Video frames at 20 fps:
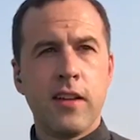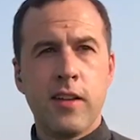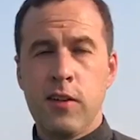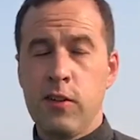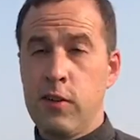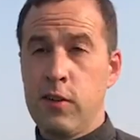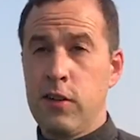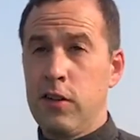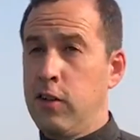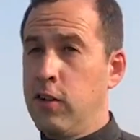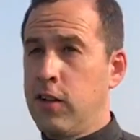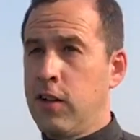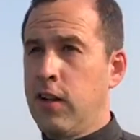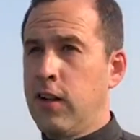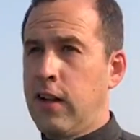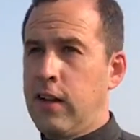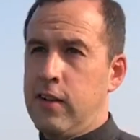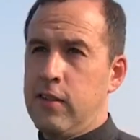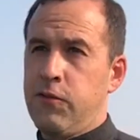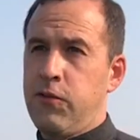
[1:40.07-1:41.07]
you, you're
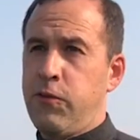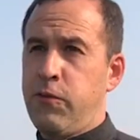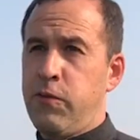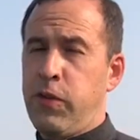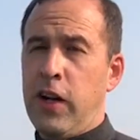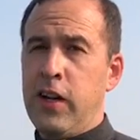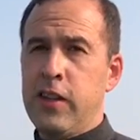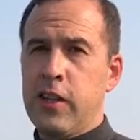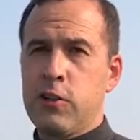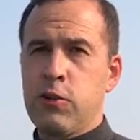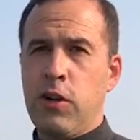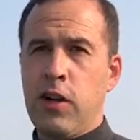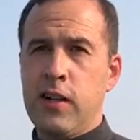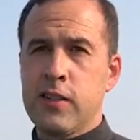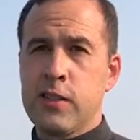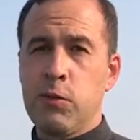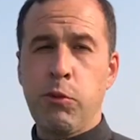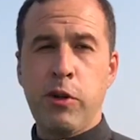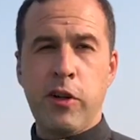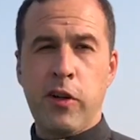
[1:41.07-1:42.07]
gonna find the
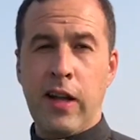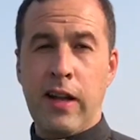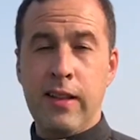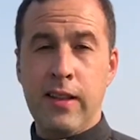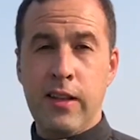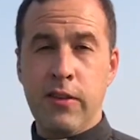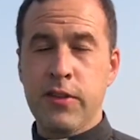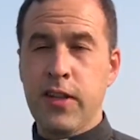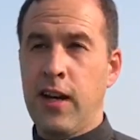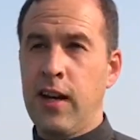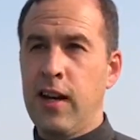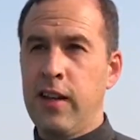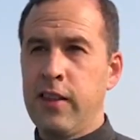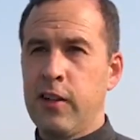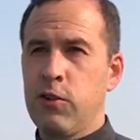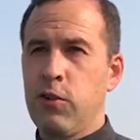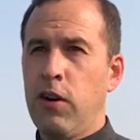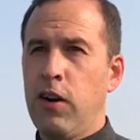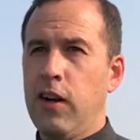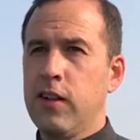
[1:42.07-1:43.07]
cross somewhere. you got to lift high the
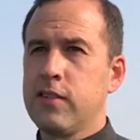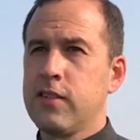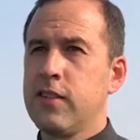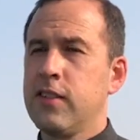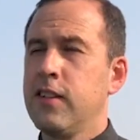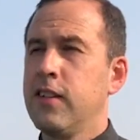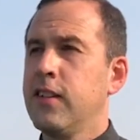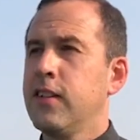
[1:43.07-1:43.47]
cross.